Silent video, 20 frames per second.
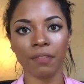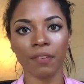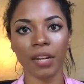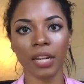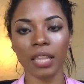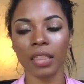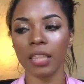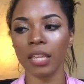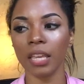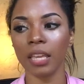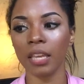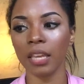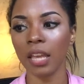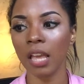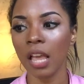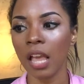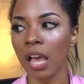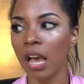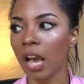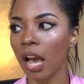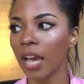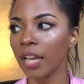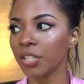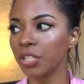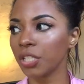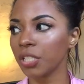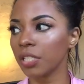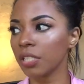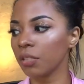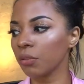If anything, I
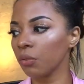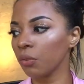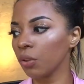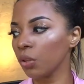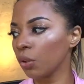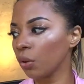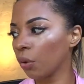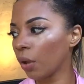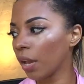just, you know,